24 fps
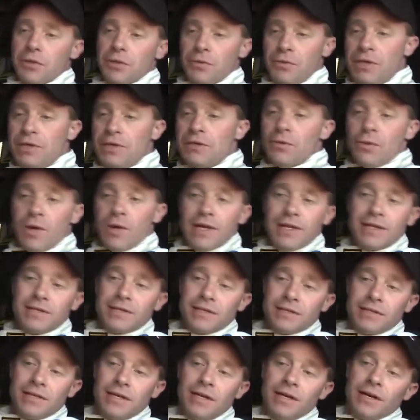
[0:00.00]
the reason why this
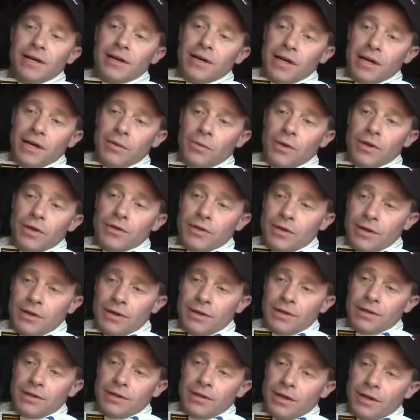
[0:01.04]
is here, and with all